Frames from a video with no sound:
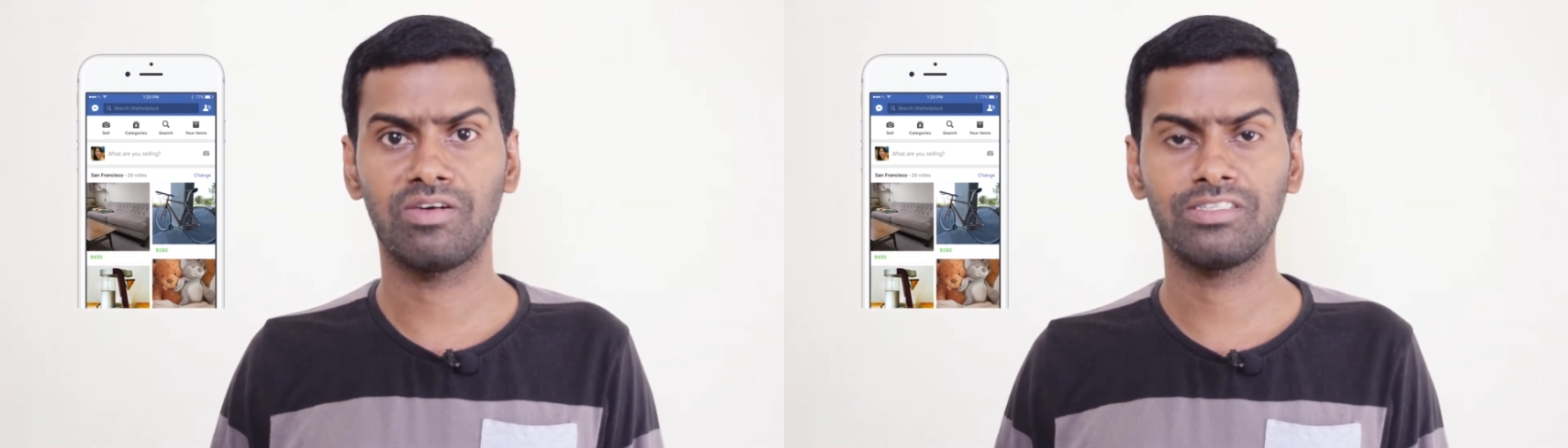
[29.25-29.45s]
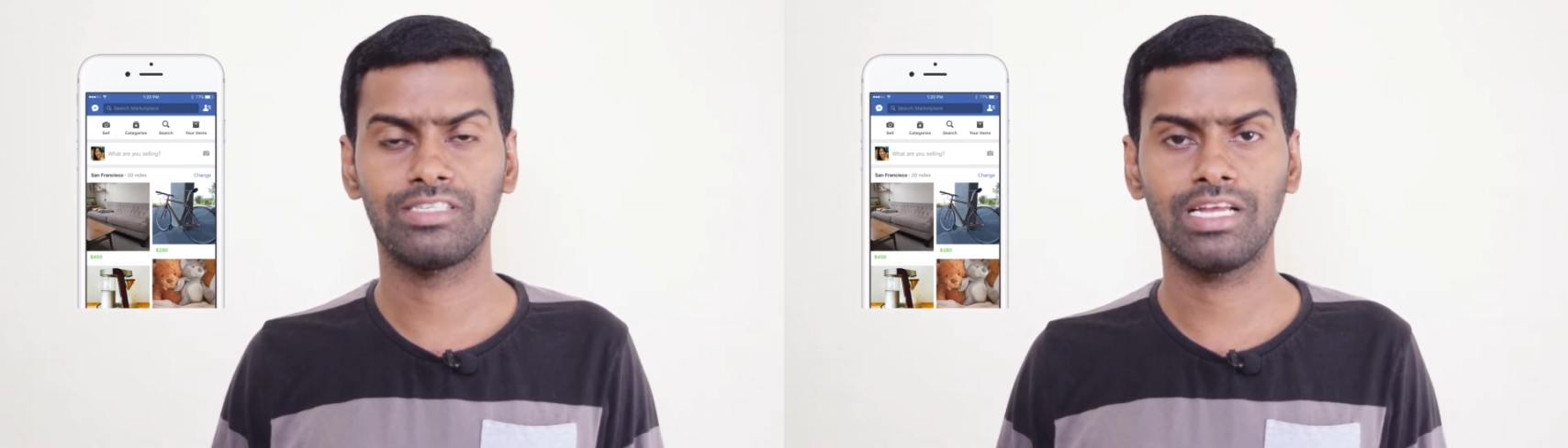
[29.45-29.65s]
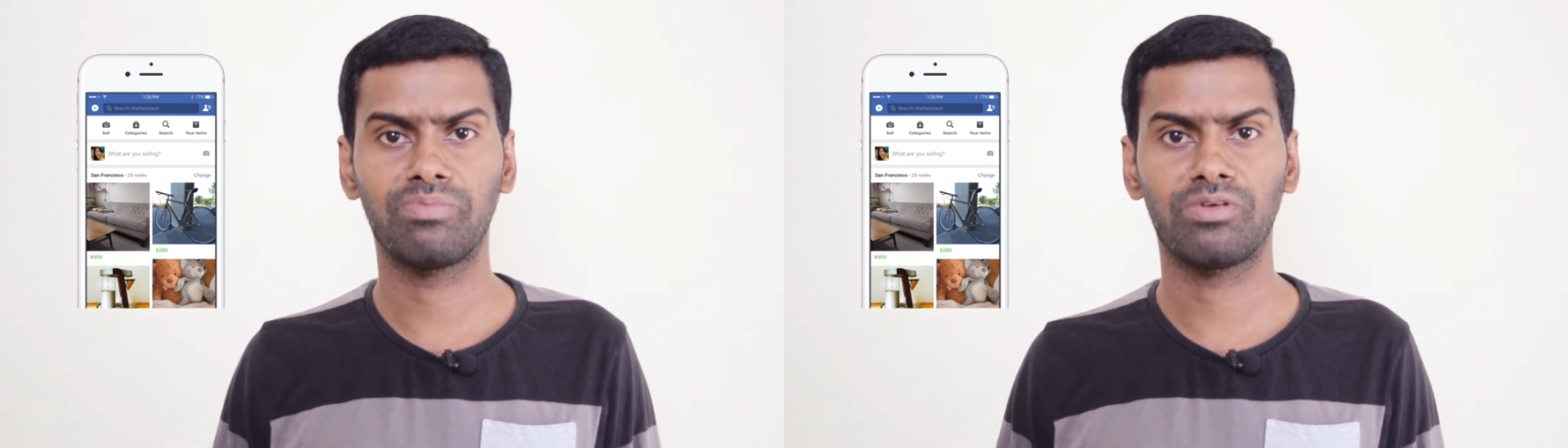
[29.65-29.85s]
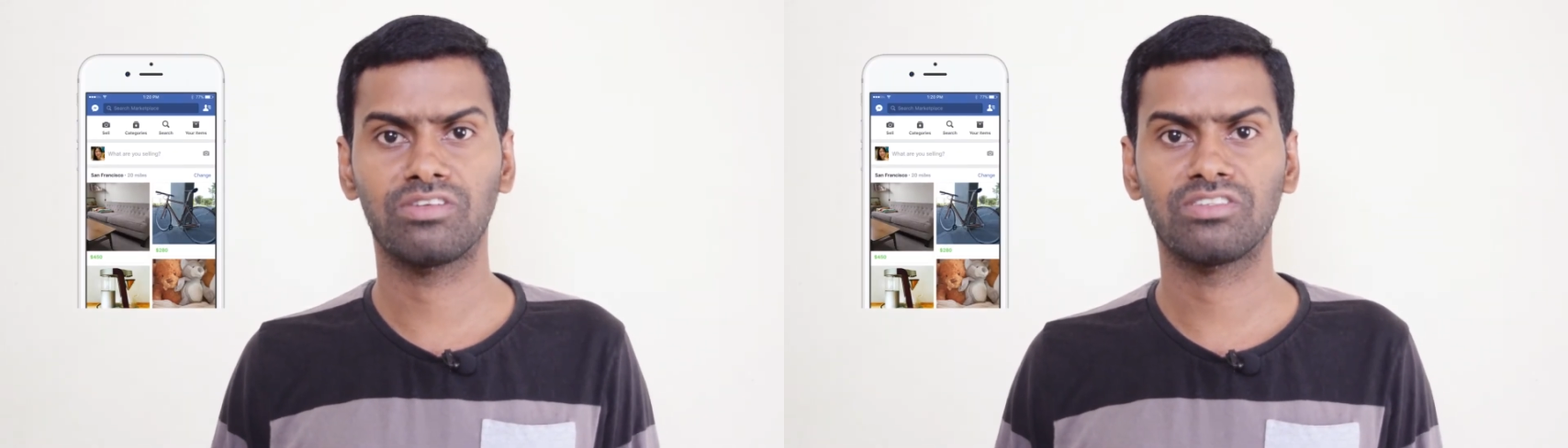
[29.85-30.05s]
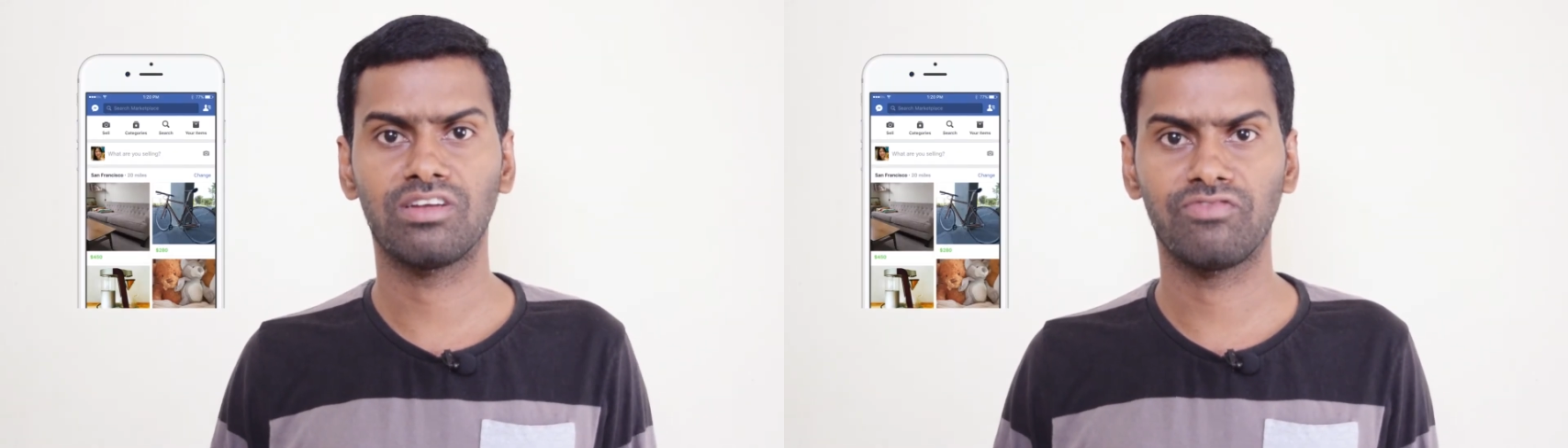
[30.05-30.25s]
or sell
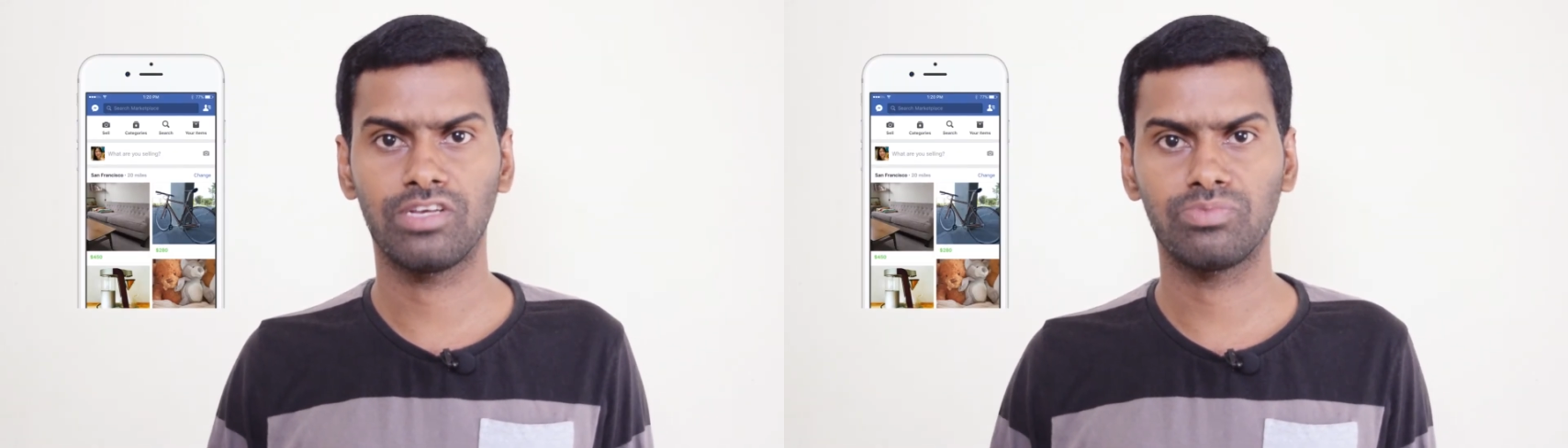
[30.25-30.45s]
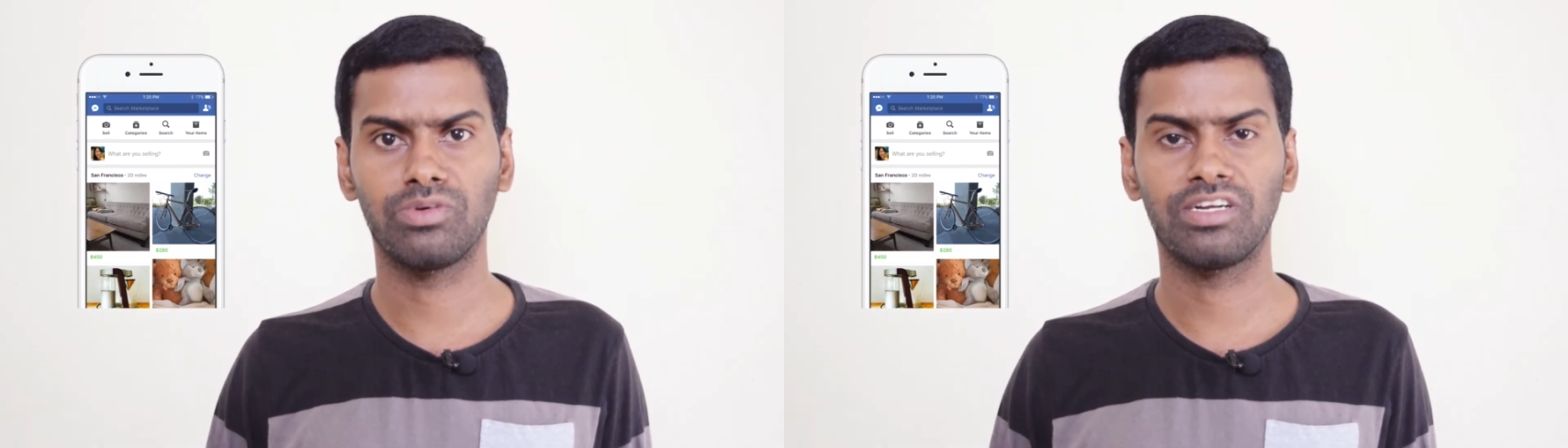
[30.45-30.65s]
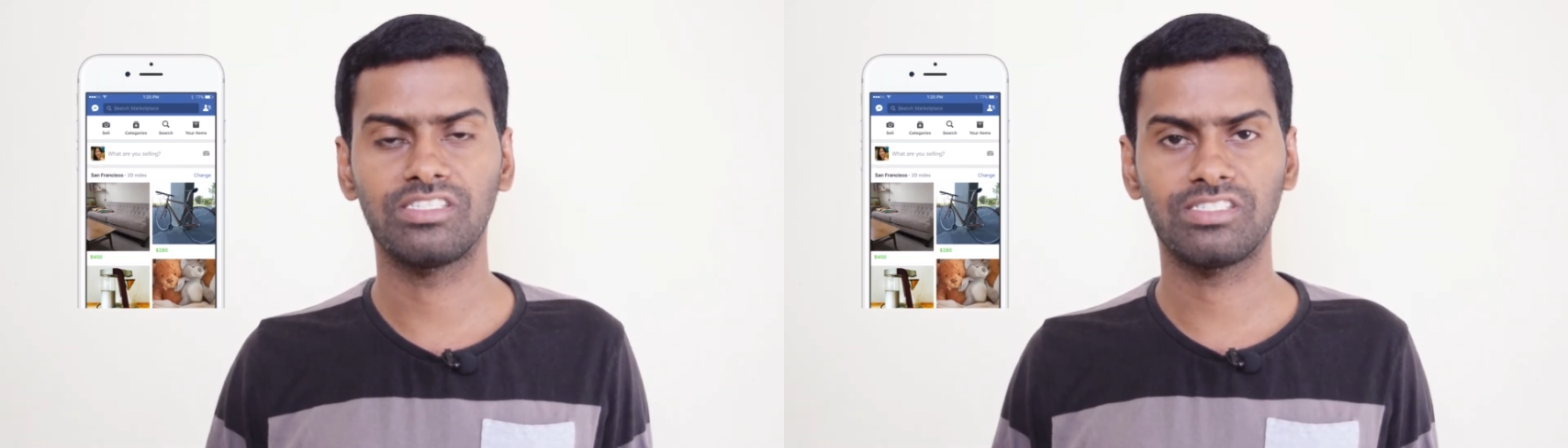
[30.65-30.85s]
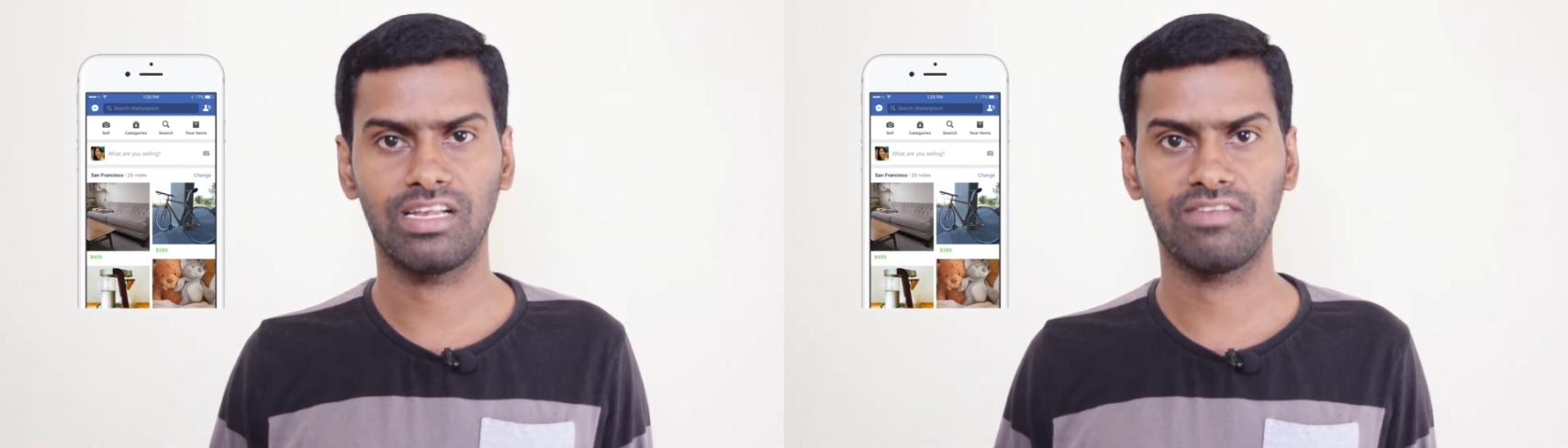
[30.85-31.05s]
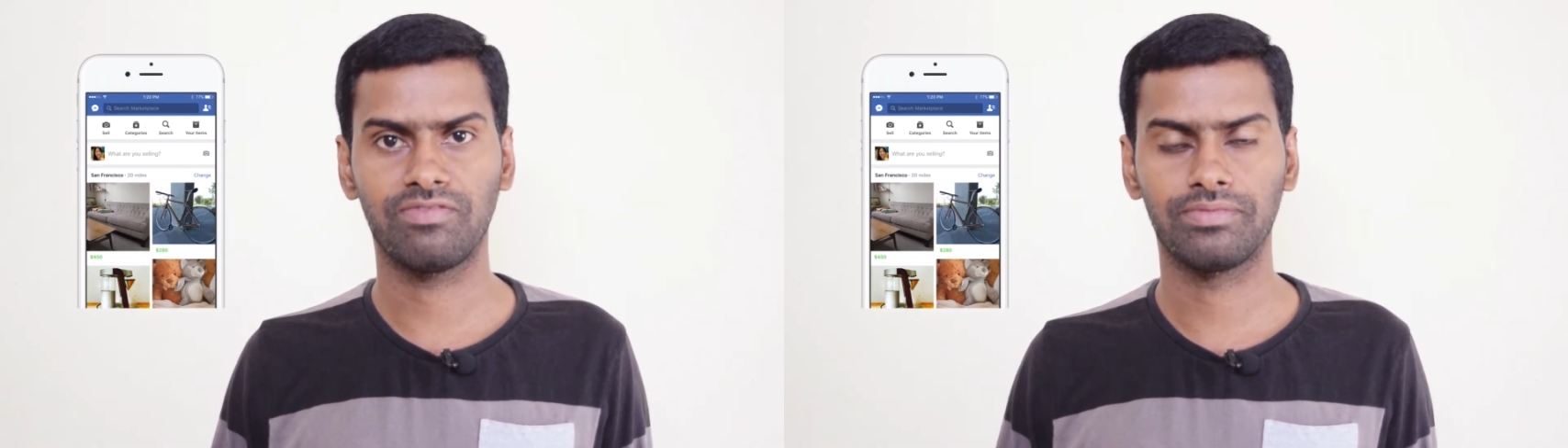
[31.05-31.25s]
products on Facebook
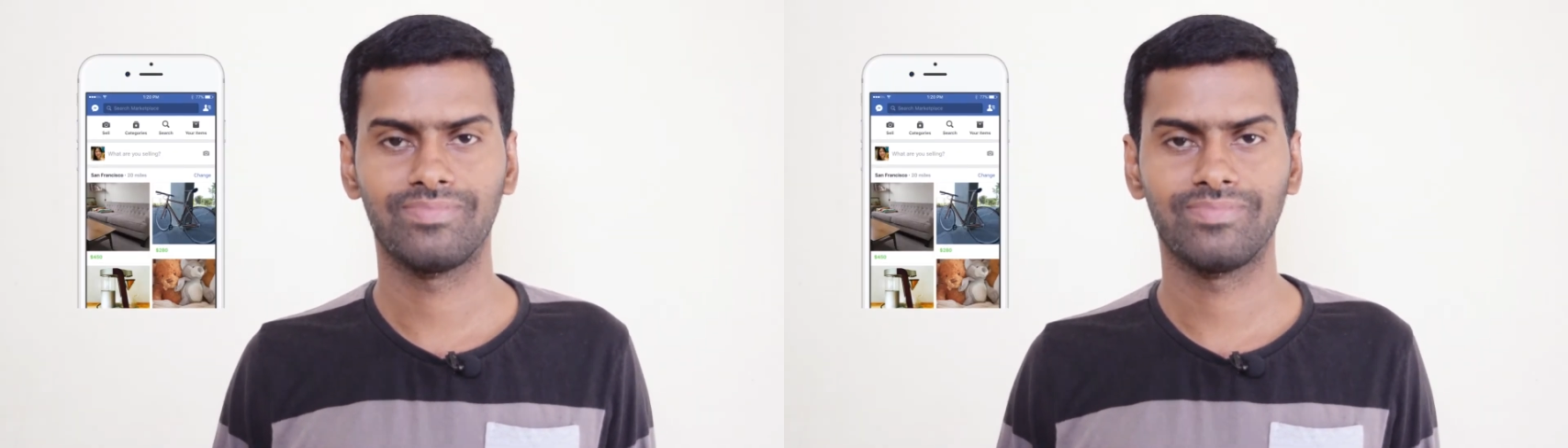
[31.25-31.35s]
itself.